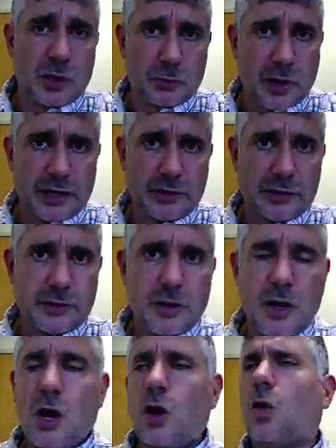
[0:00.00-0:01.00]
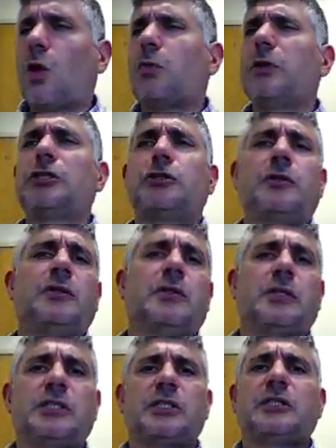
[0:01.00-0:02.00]
record. Or we shouldn't
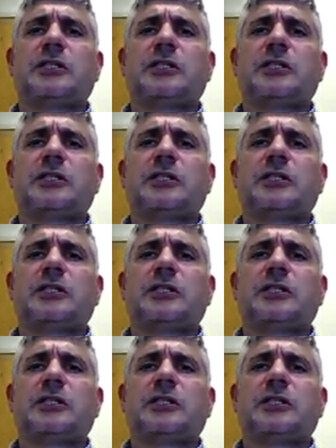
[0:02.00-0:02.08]
listen